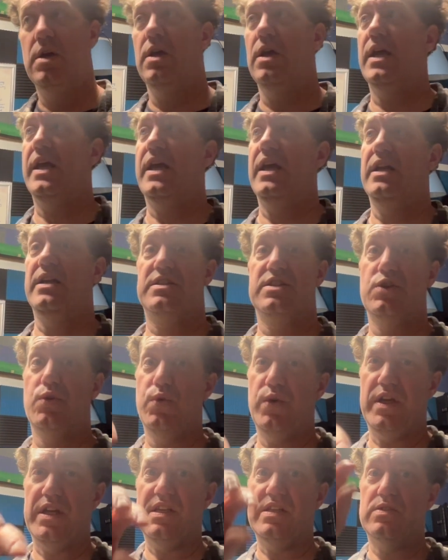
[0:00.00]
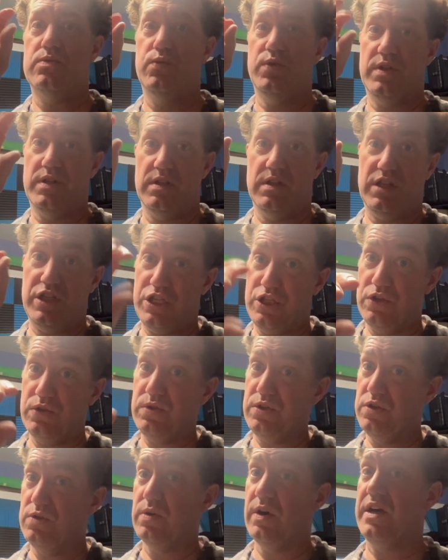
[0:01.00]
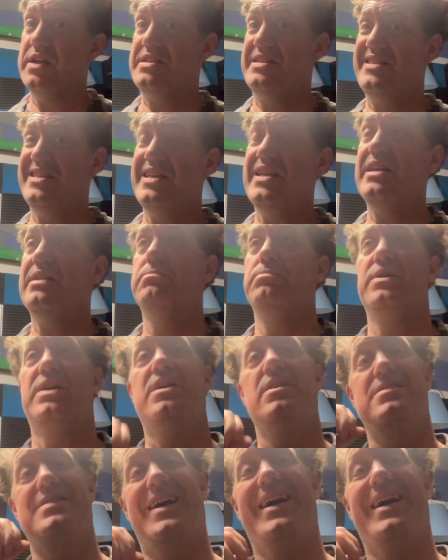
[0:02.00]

and it's quiz with the Q U I Z because